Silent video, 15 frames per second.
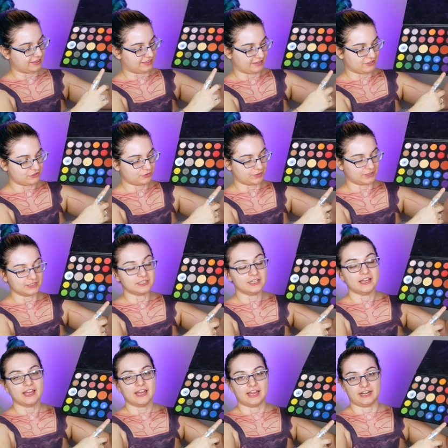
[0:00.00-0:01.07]
this one,
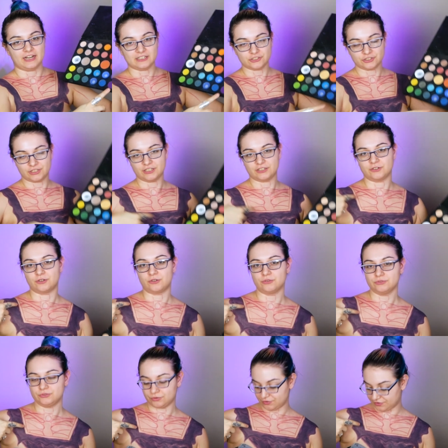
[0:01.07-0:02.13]
and actually
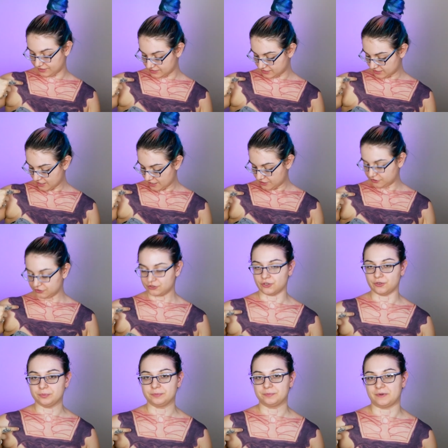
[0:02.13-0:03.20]
go to this
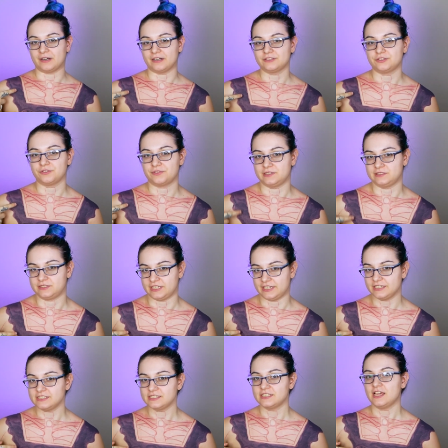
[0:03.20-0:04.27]
top part of the
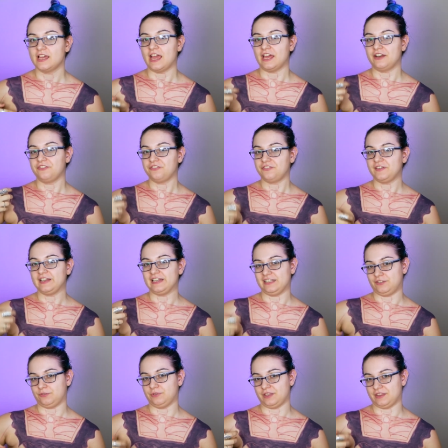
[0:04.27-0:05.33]
dress and fill
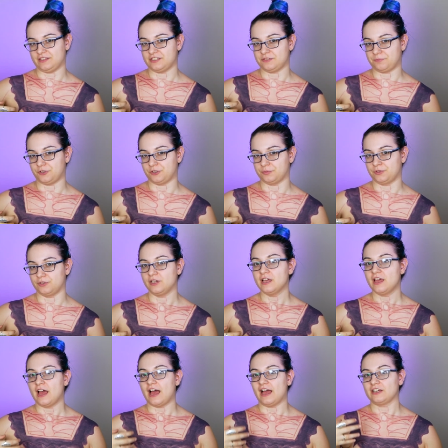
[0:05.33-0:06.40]
it with this purple.
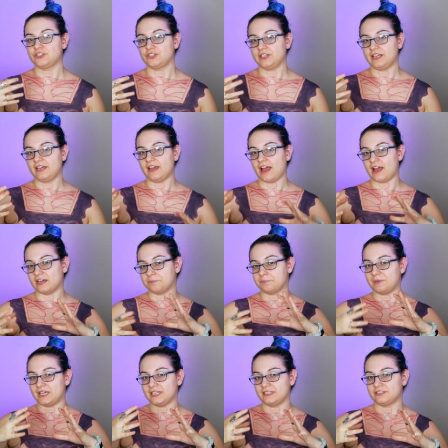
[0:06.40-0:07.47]
Actually, I'm
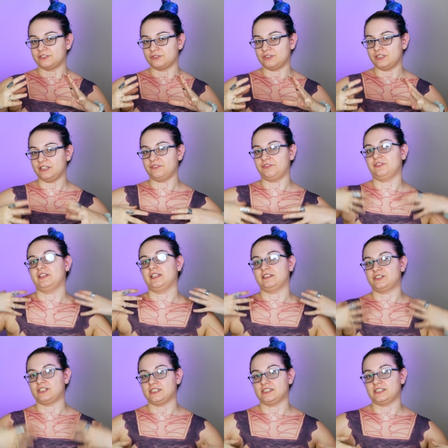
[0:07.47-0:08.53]
planning to give the
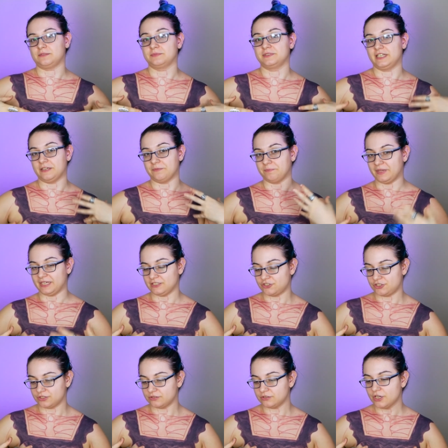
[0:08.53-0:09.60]
dress some
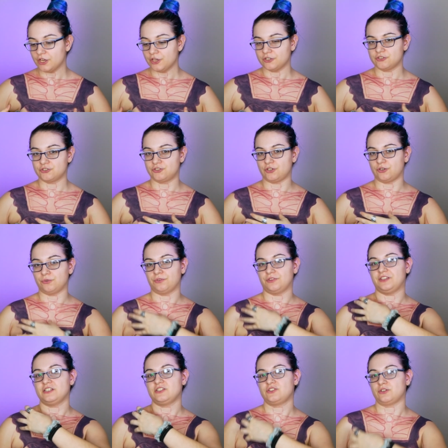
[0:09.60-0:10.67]
dimension, so
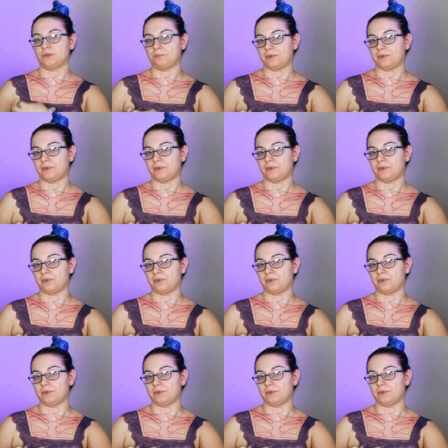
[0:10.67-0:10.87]
this top